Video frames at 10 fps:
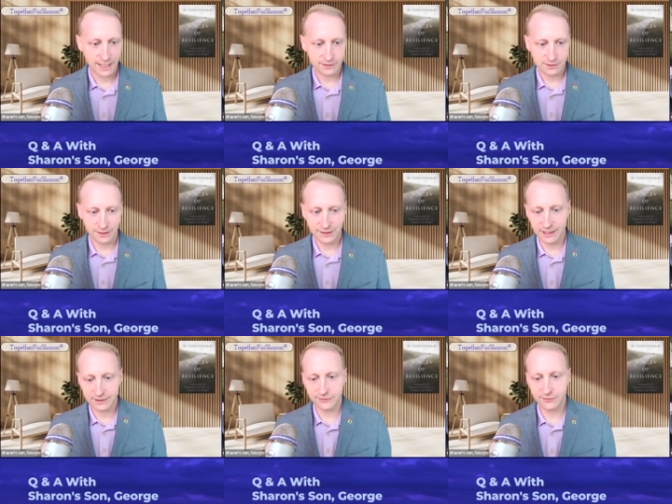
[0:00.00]
Thanks. And
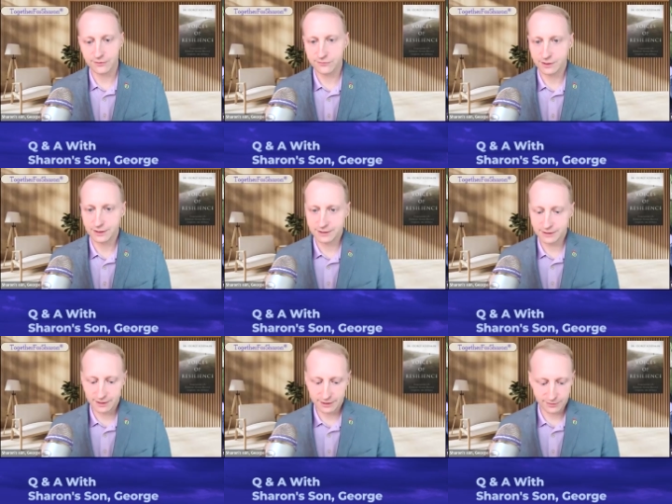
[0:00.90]
thanks everyone for
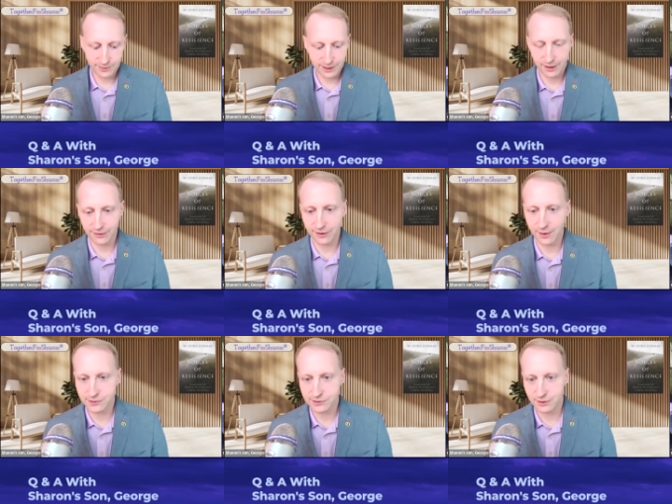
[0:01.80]
listening. It's been another
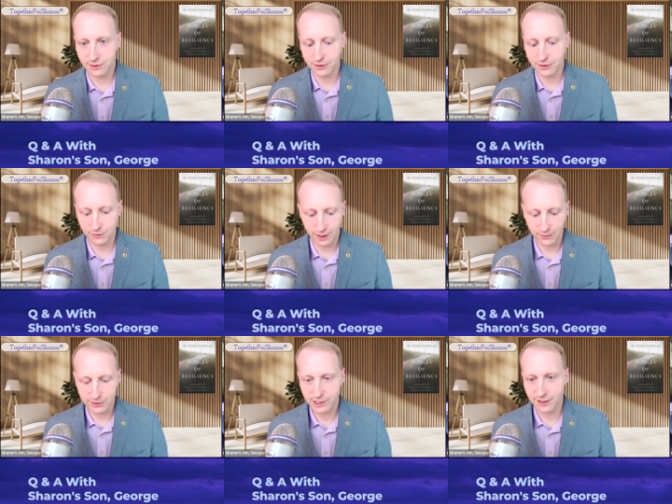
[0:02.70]
episode of Q&A
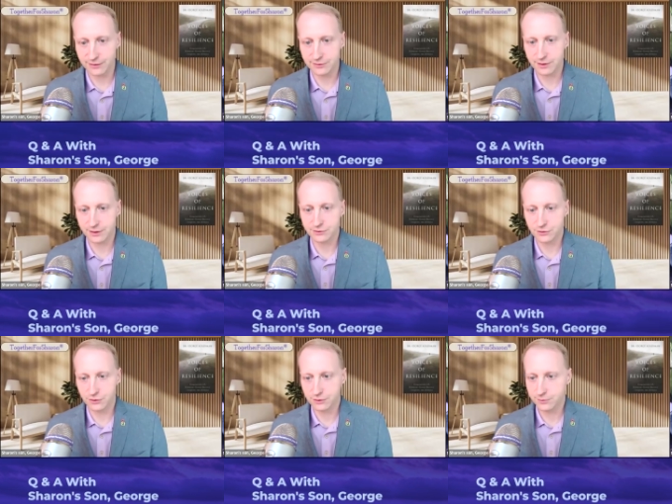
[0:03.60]
with Sharon's son,
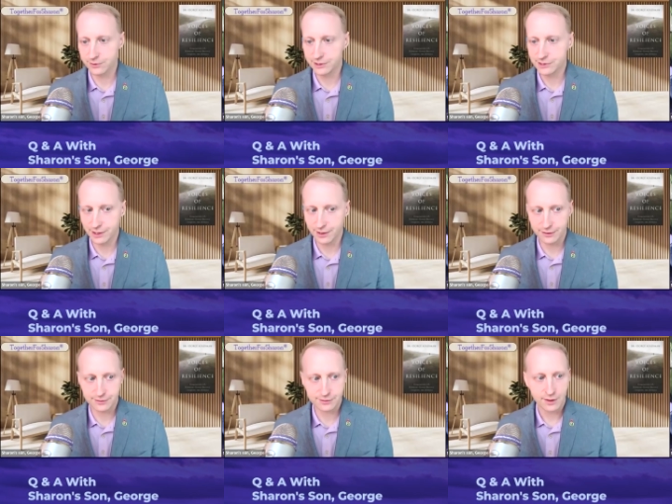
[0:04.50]
George. Please share
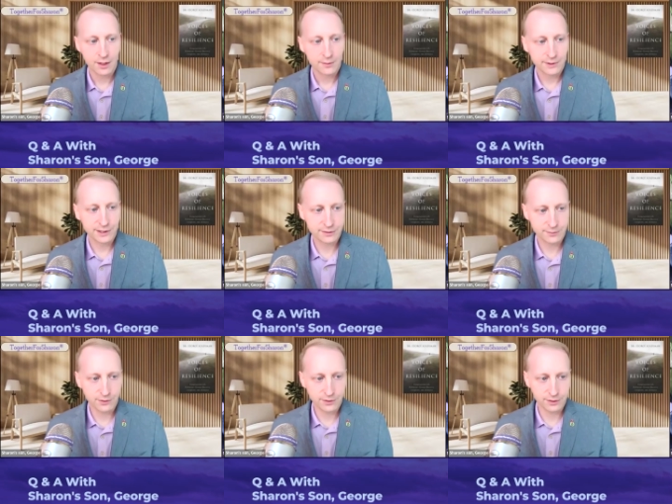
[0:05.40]
this. Please
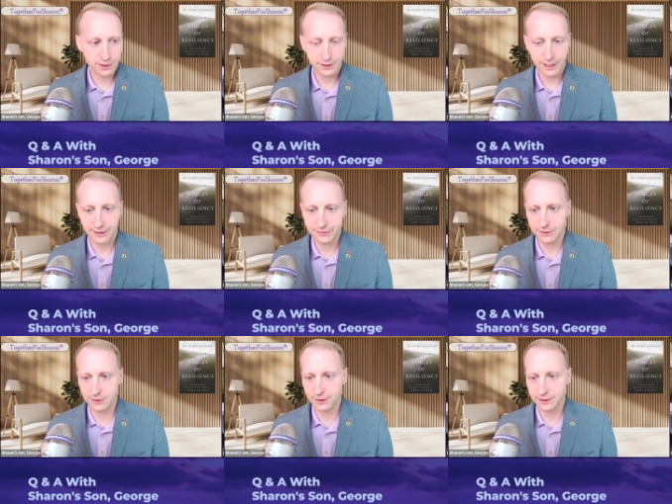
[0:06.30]
support
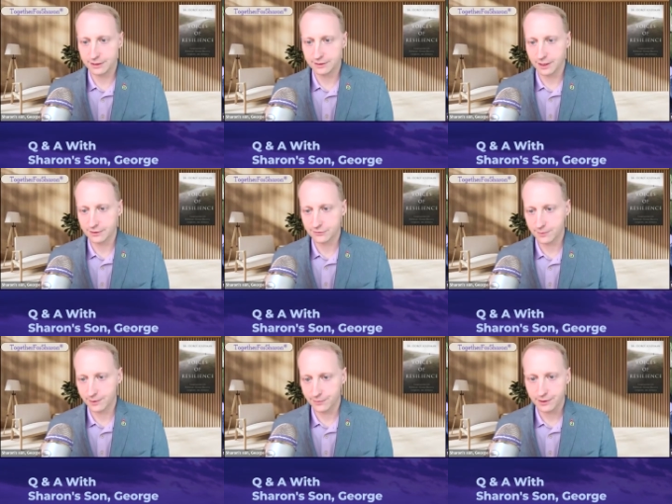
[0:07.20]
Nathan, all he does.
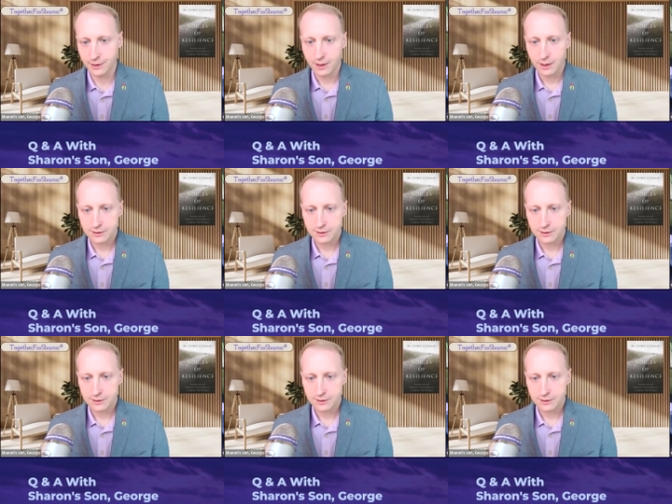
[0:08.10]
Remember,